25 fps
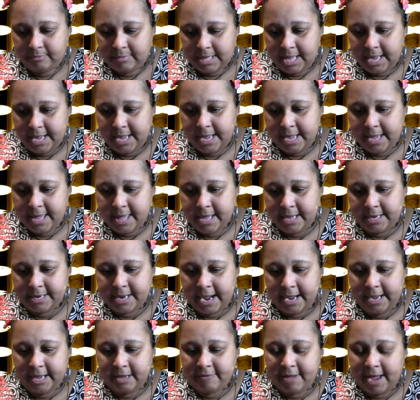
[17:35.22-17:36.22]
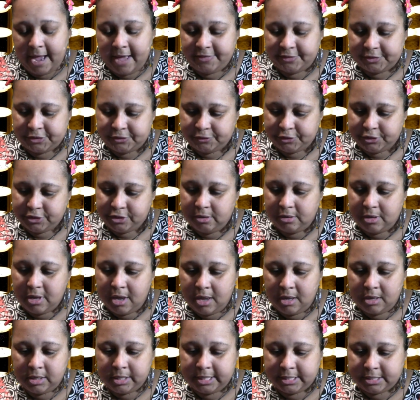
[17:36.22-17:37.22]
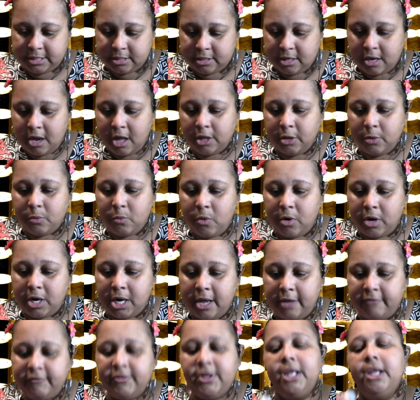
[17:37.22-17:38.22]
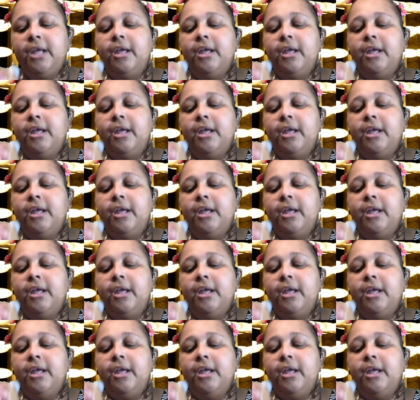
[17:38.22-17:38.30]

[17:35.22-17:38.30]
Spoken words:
And I have had this for so long. Is the color worn off?